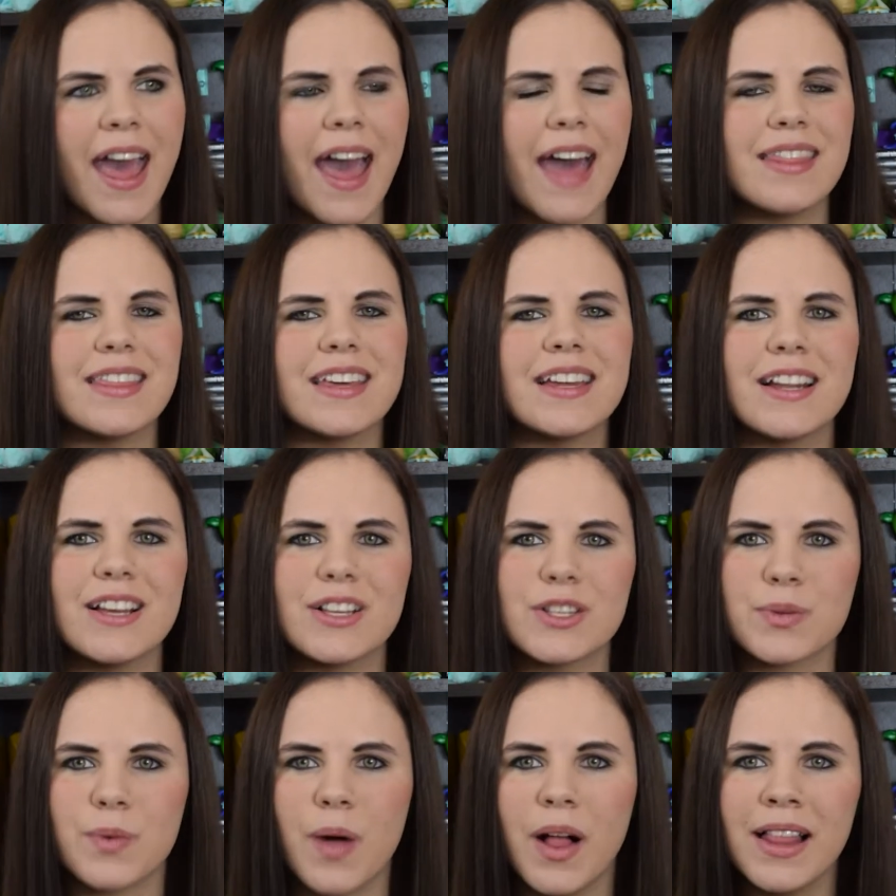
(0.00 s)
And then
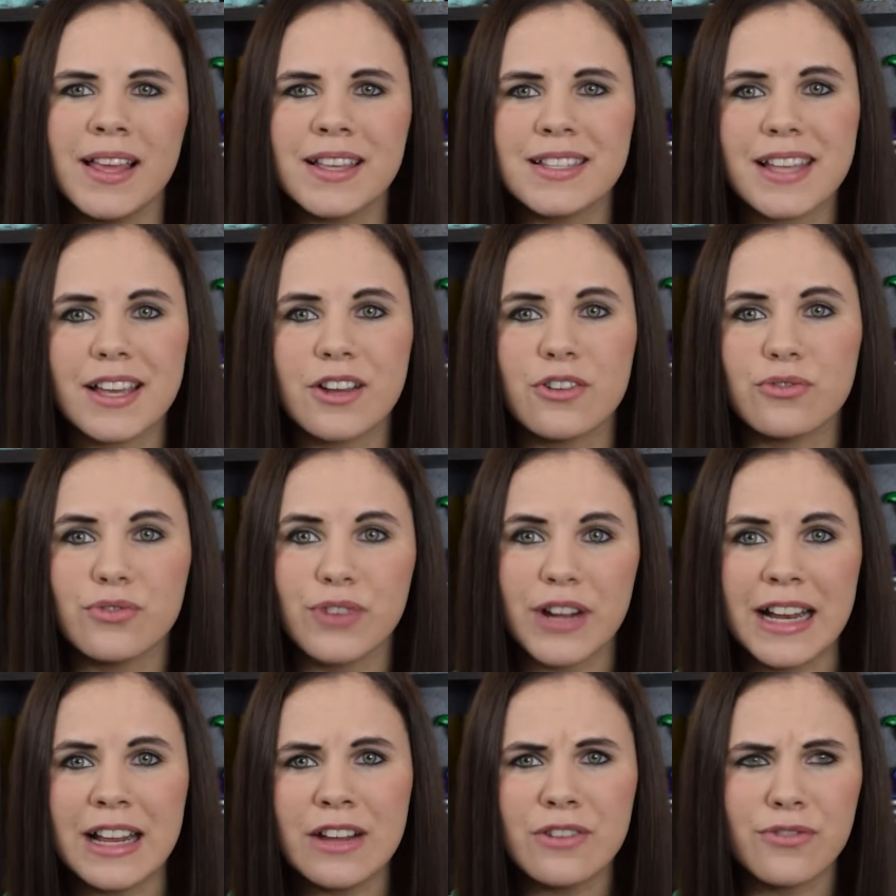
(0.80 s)
as well as like
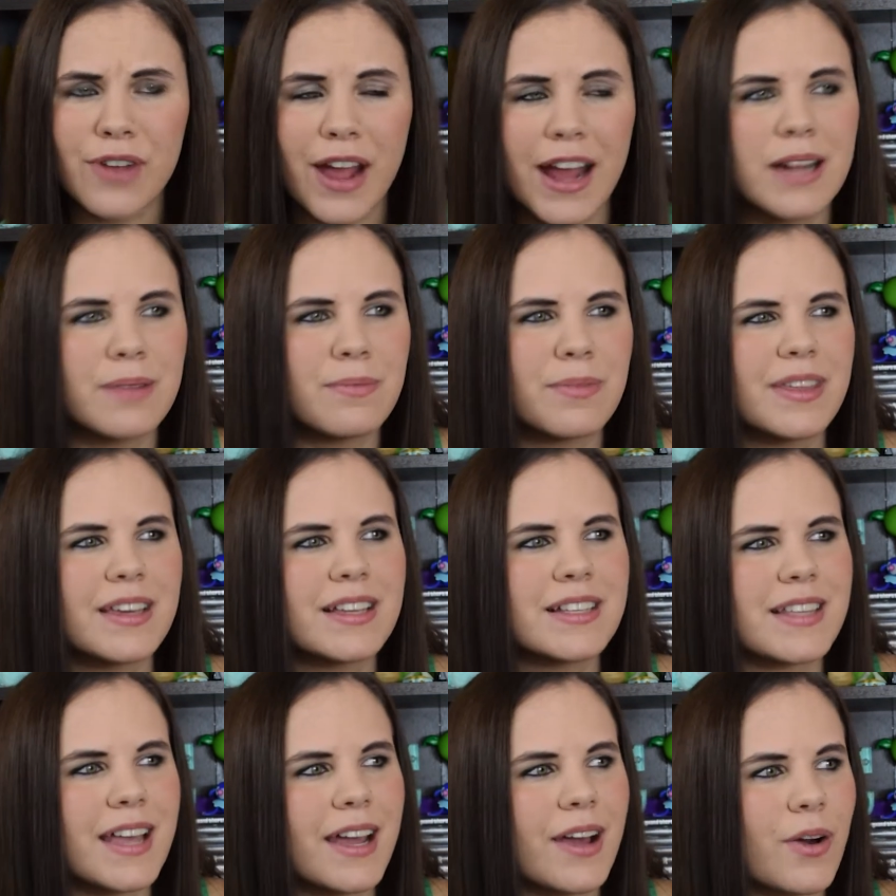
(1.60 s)
really random
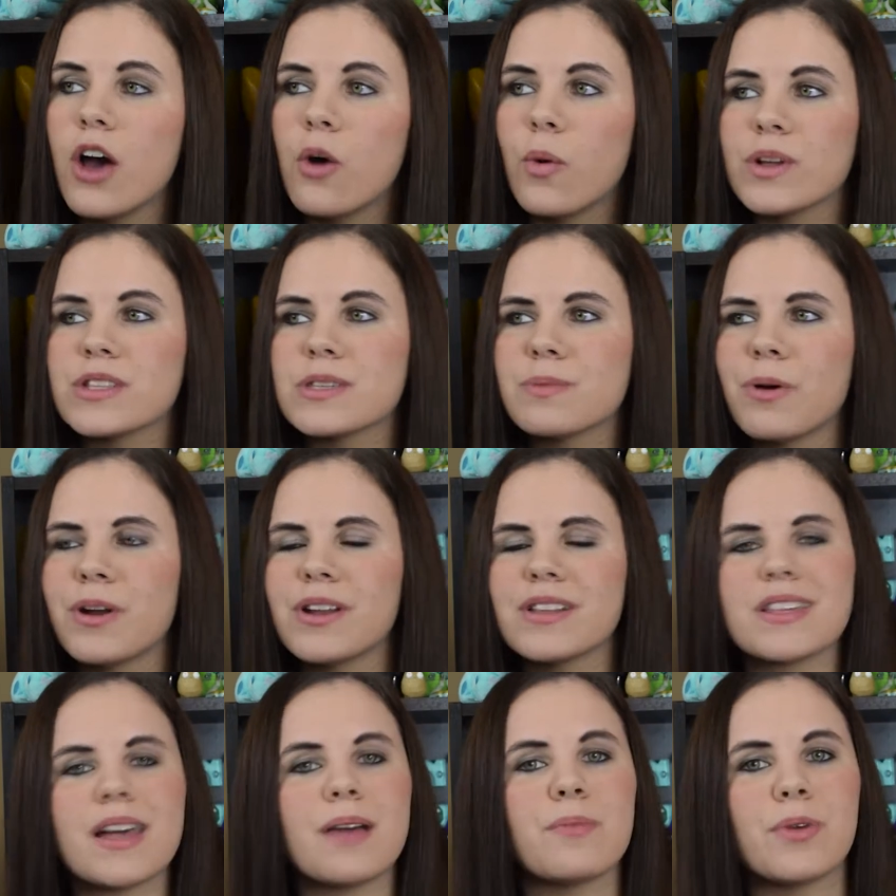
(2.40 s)
things, like once upon
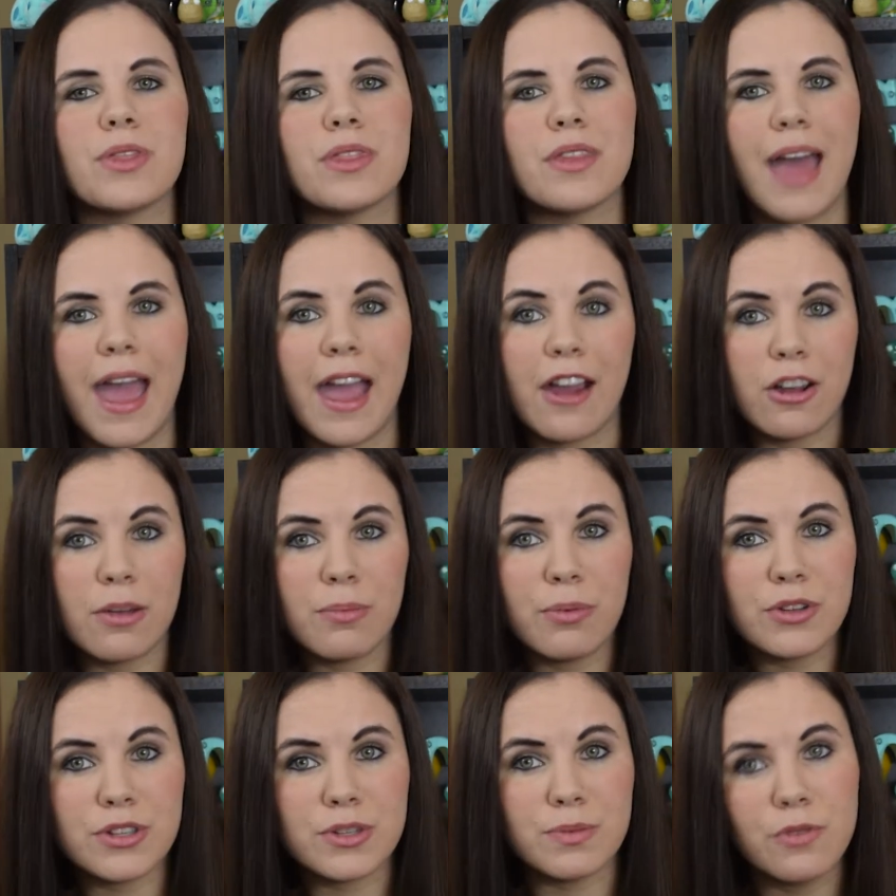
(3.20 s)
a time when the Angry
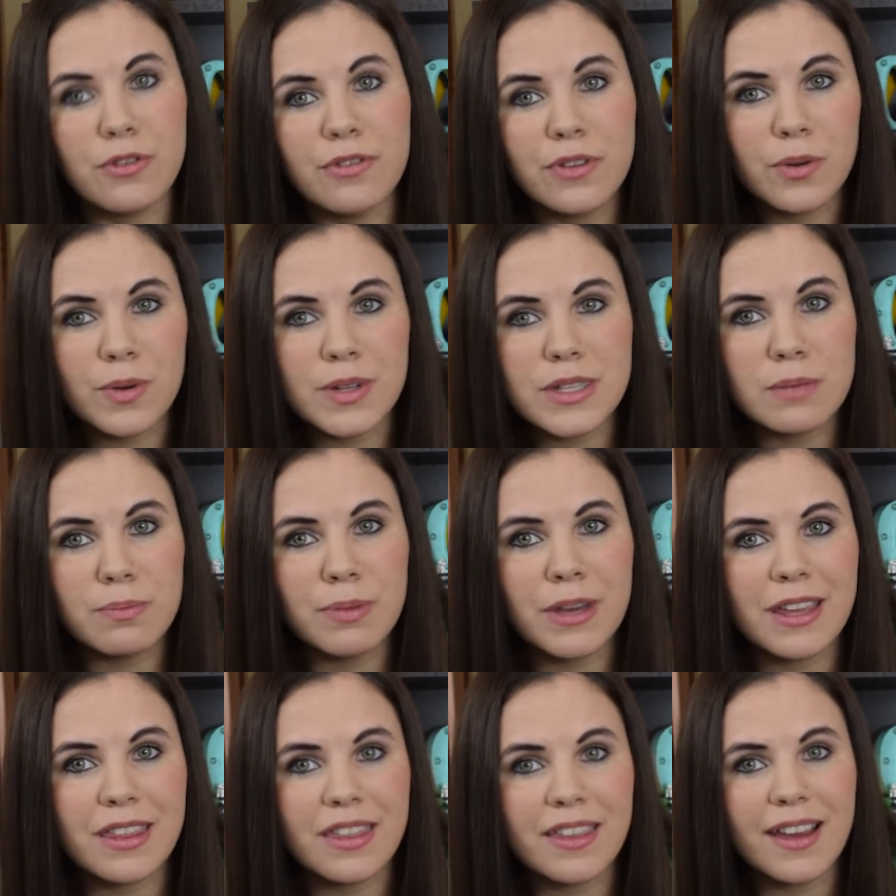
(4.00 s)
Birds movie was a
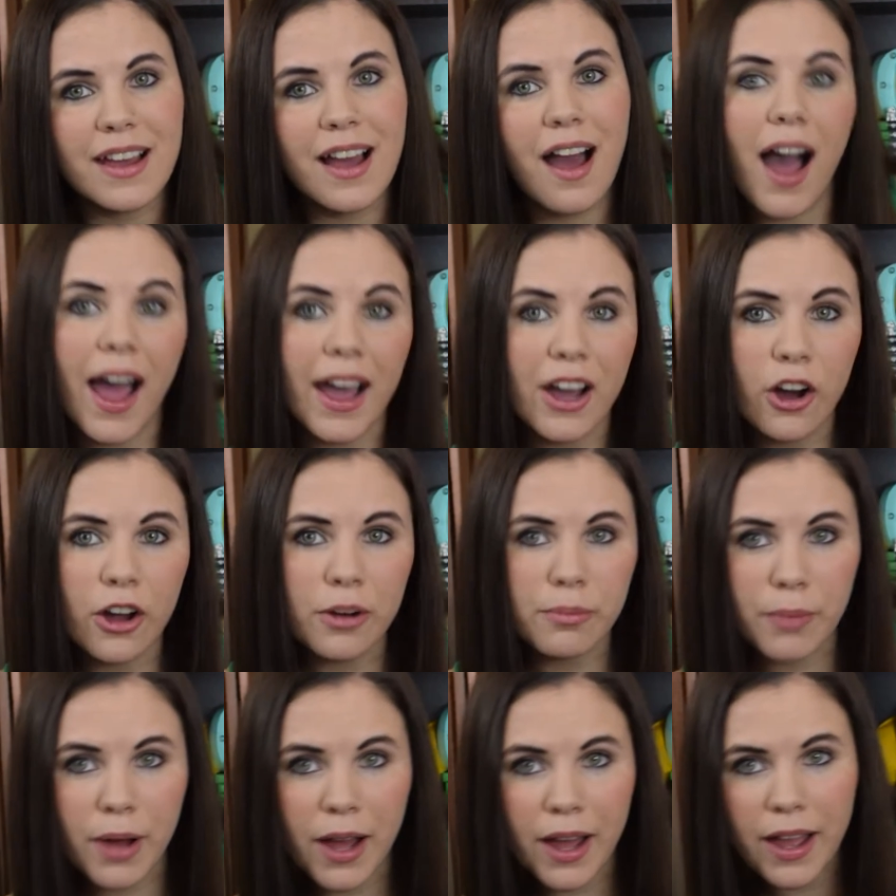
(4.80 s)
big thing, I
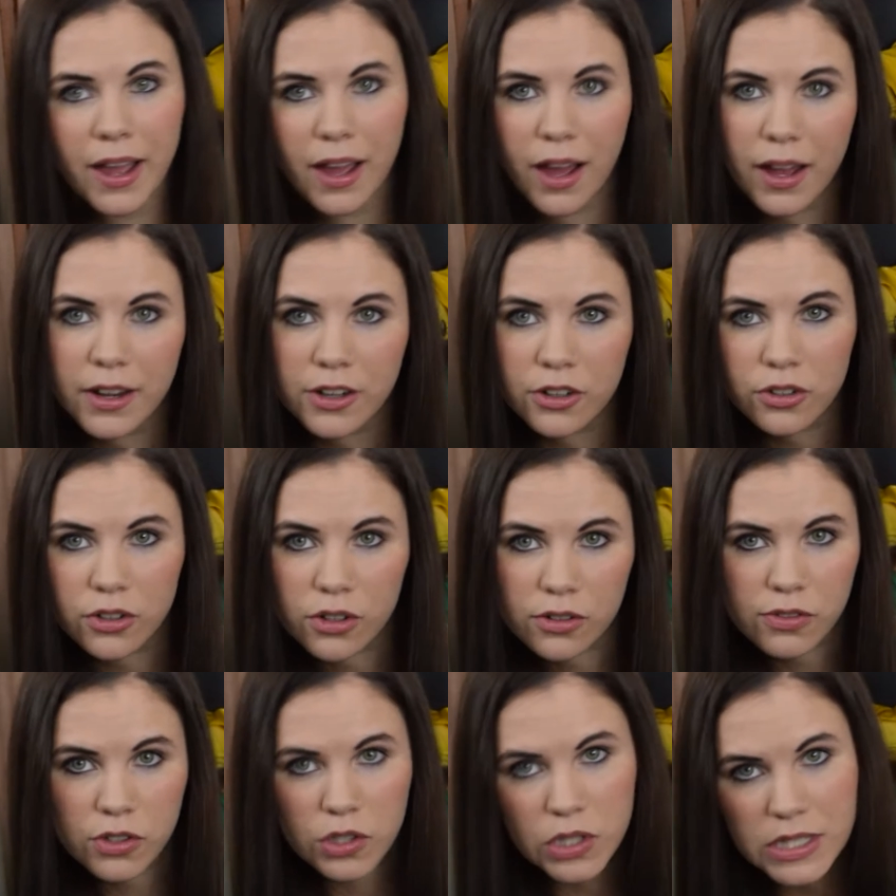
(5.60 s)
got my, I don't know
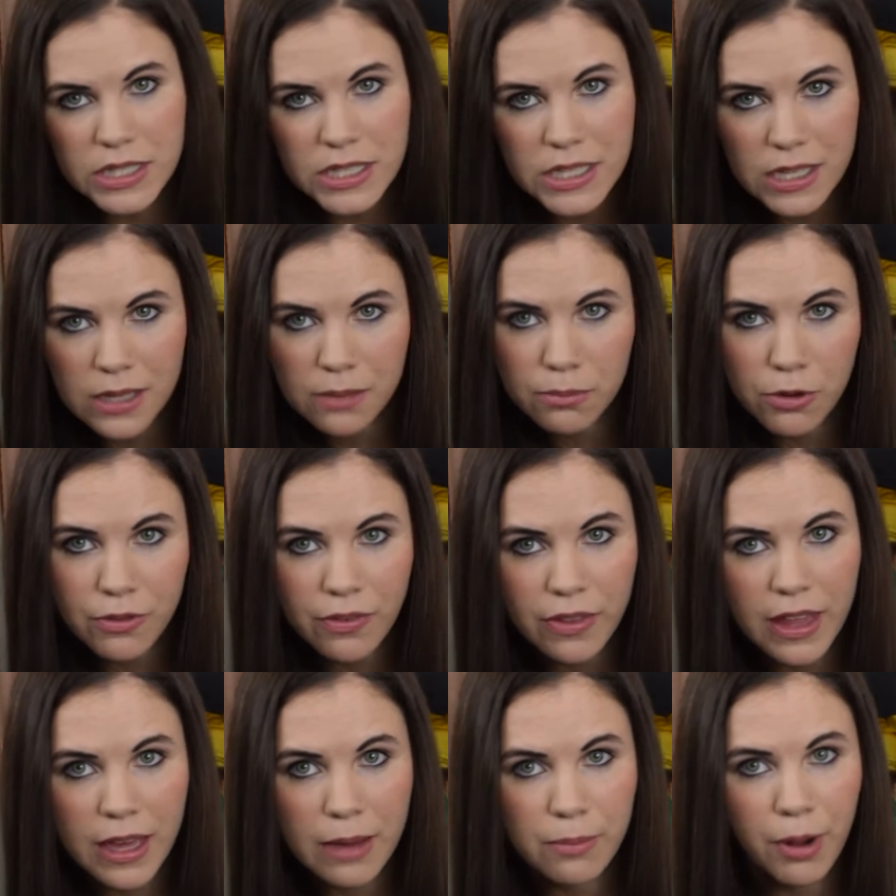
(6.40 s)
if you can see him
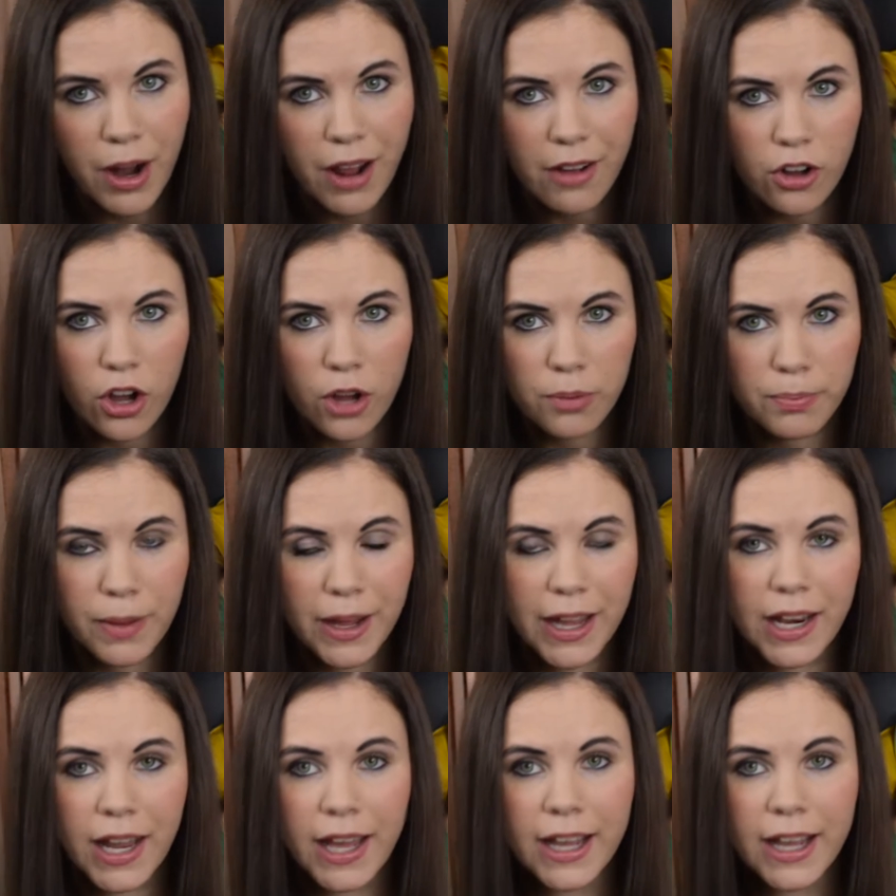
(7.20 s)
over there, but I got my